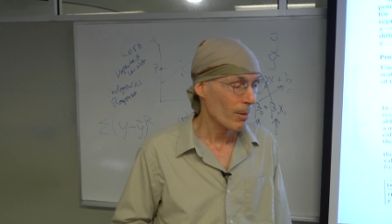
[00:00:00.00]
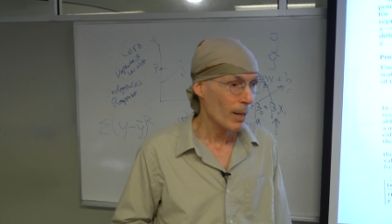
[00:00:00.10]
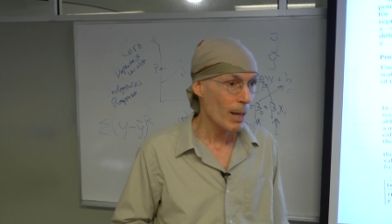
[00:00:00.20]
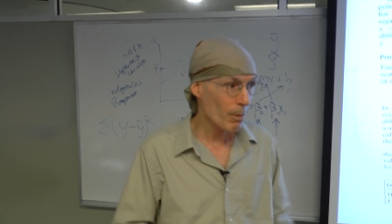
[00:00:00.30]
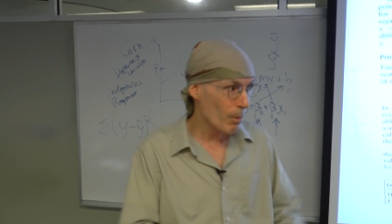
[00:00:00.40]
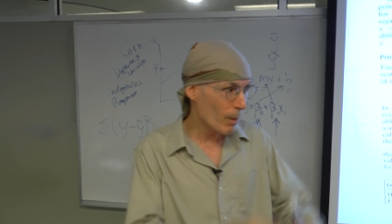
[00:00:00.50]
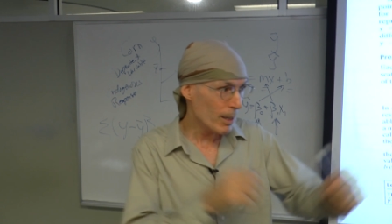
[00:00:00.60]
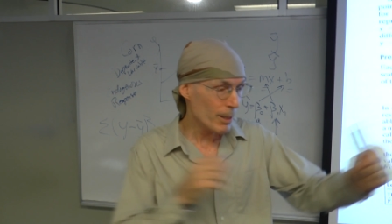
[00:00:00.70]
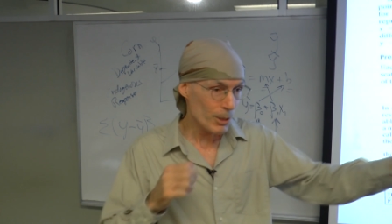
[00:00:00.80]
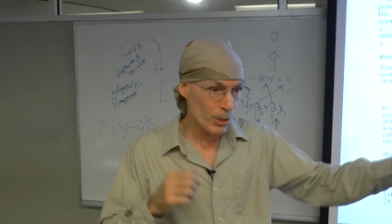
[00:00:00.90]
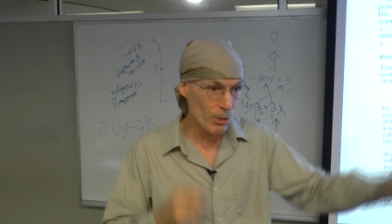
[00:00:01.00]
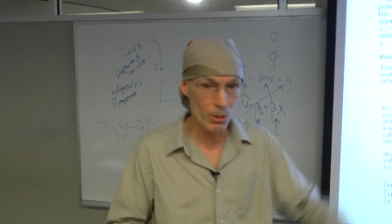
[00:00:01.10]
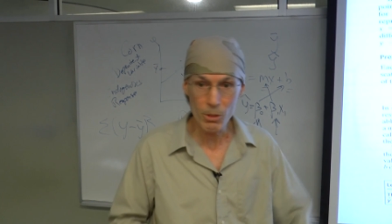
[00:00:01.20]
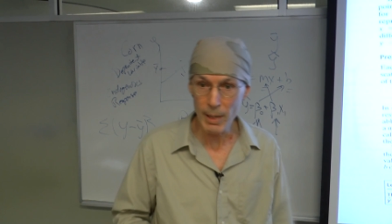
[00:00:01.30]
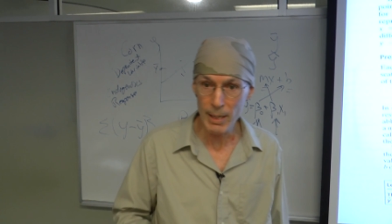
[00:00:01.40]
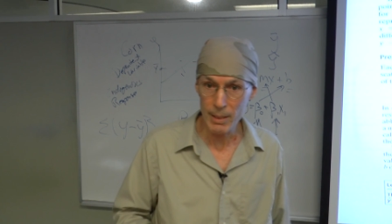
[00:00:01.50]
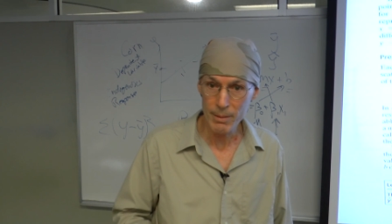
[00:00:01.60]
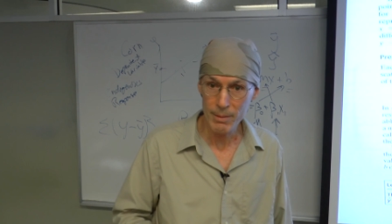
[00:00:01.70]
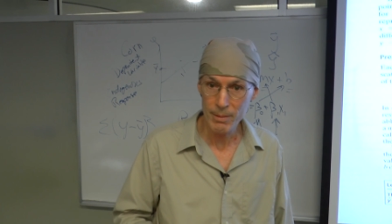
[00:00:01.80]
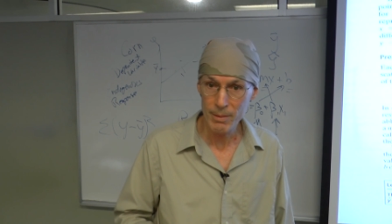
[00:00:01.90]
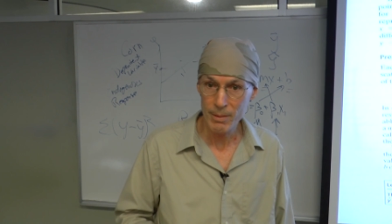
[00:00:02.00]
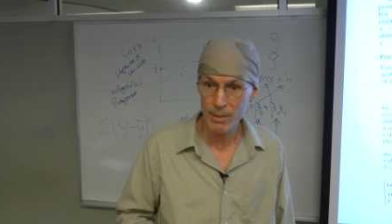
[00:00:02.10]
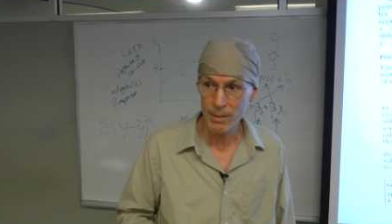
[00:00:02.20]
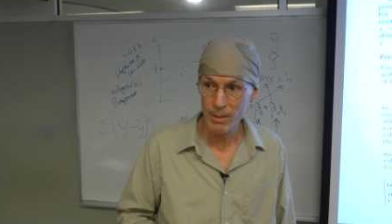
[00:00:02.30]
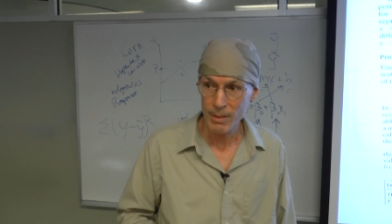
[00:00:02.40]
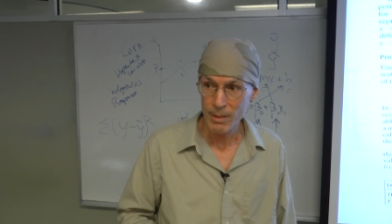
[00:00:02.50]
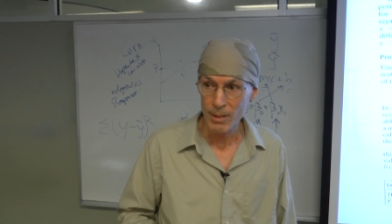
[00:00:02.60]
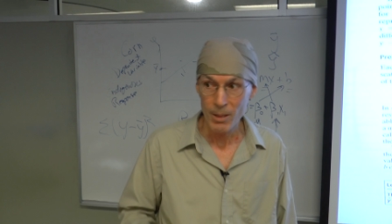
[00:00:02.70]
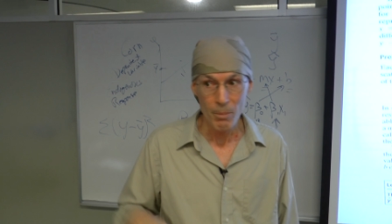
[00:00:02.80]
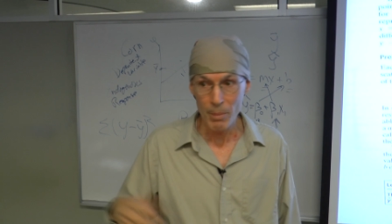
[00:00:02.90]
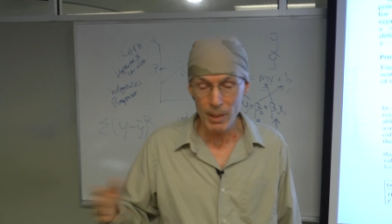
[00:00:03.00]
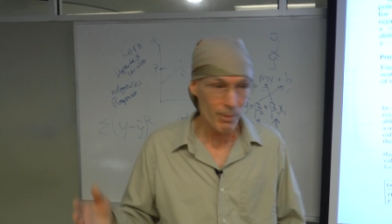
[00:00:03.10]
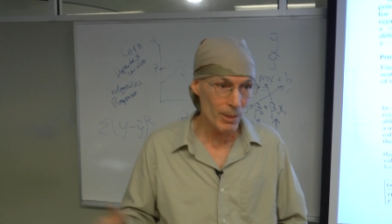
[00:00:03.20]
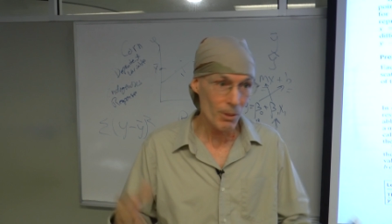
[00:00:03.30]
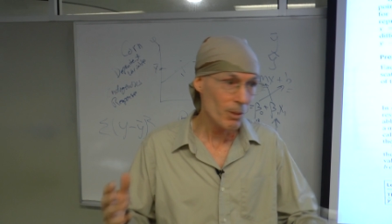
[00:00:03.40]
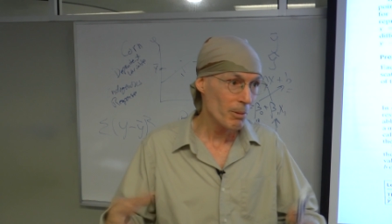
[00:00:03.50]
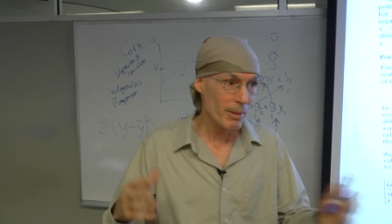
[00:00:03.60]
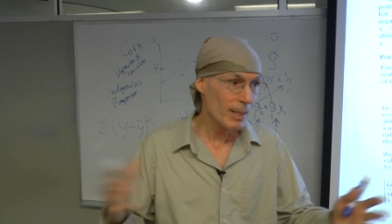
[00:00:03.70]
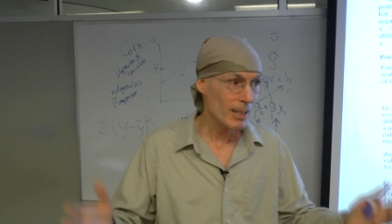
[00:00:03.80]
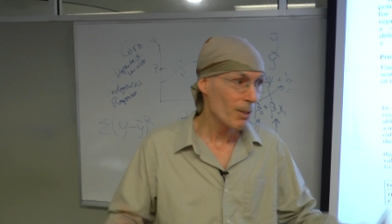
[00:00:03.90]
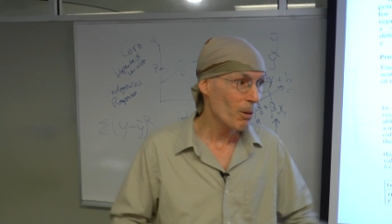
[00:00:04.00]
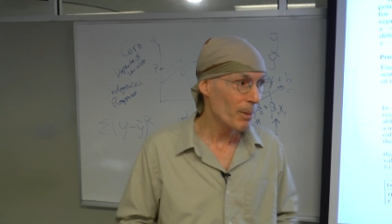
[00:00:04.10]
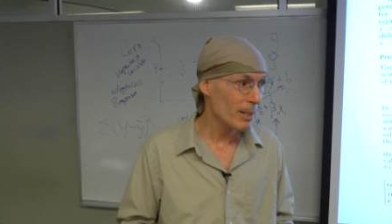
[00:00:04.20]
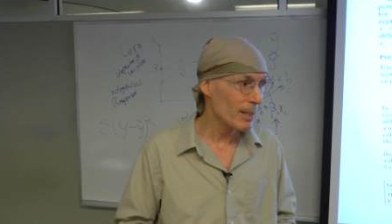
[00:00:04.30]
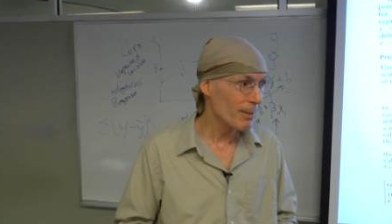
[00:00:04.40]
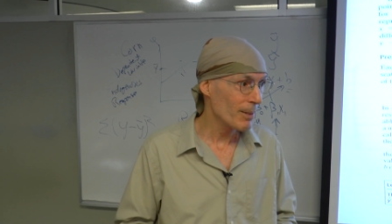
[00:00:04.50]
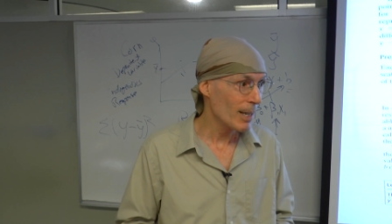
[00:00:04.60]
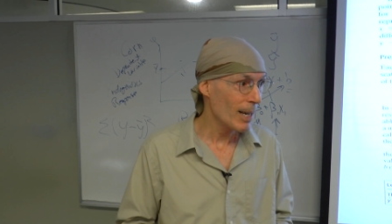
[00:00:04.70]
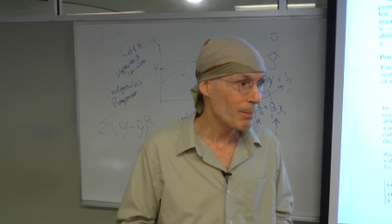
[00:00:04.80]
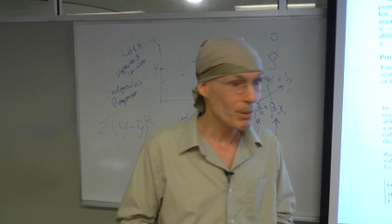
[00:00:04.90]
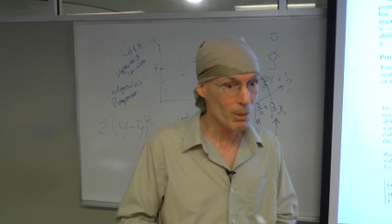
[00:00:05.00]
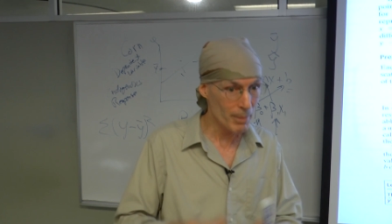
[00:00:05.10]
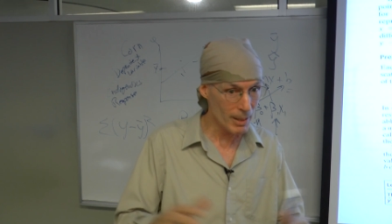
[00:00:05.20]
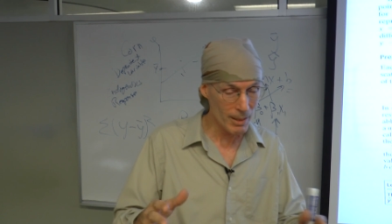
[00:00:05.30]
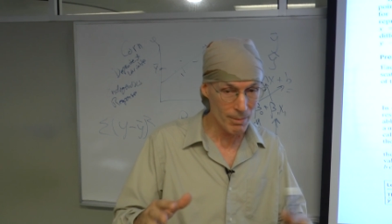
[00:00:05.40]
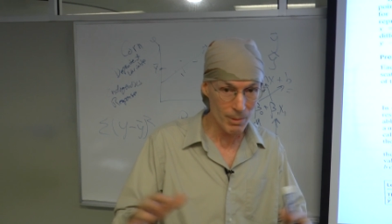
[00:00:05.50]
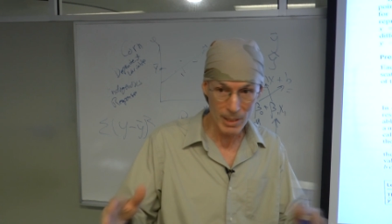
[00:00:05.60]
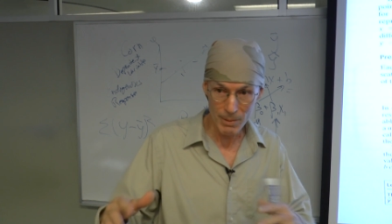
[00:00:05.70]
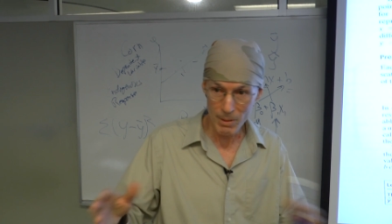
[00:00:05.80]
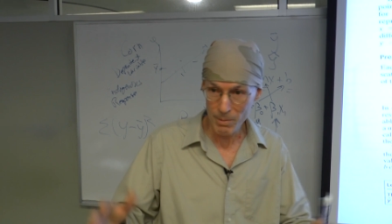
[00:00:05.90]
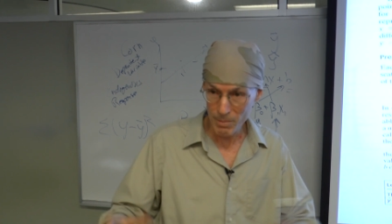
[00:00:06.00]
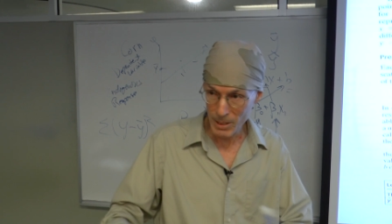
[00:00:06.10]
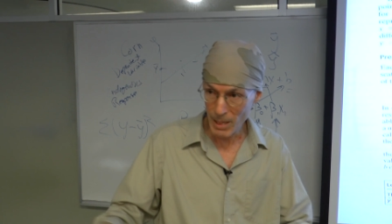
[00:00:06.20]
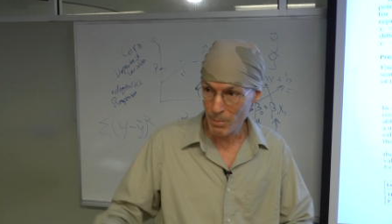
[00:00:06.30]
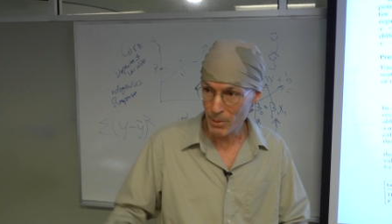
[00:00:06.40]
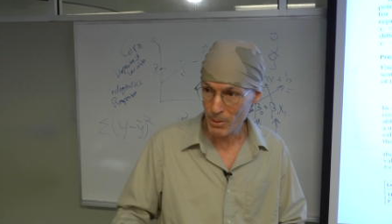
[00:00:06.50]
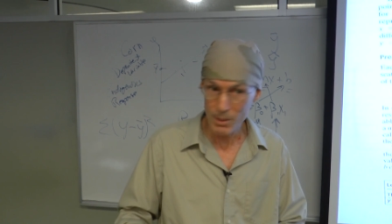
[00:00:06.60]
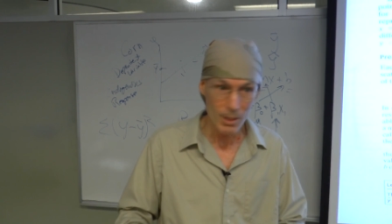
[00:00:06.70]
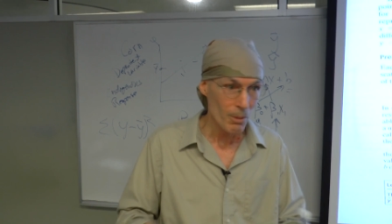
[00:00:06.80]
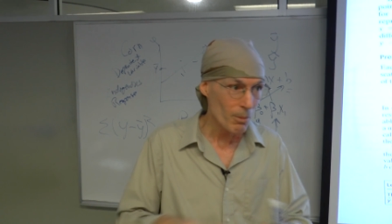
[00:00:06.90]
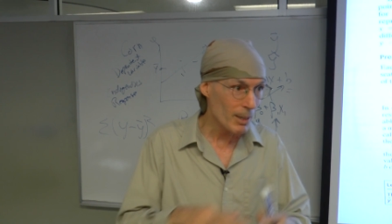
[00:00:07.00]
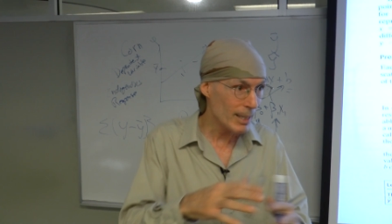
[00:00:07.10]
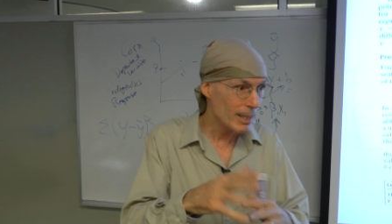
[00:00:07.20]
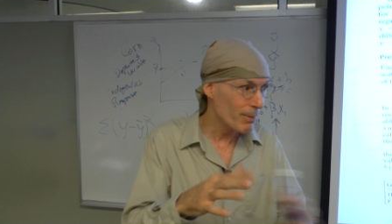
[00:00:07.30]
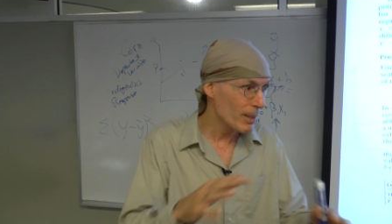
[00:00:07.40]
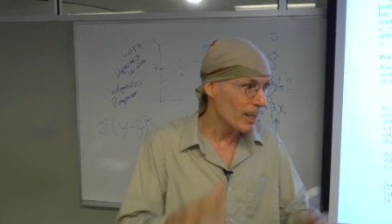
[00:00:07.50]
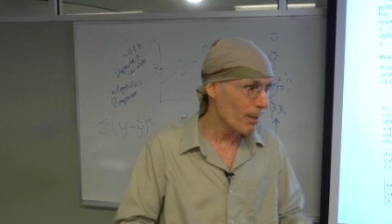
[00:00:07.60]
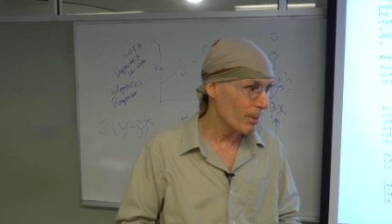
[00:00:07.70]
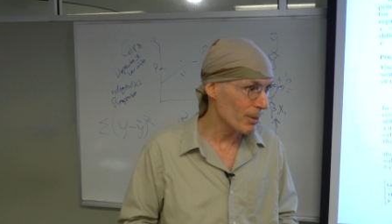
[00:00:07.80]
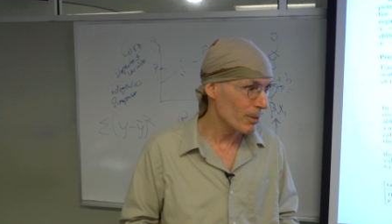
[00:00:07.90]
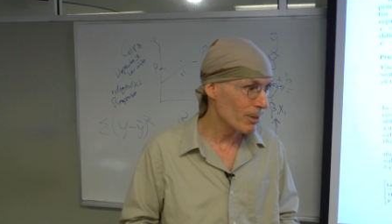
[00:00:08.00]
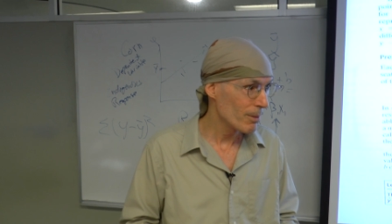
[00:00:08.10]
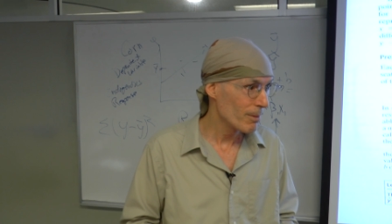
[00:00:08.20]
And we're wanting to shoot straight. But if we do the regression a whole bunch of different times, there'll be, with different samples, we'll get different numbers.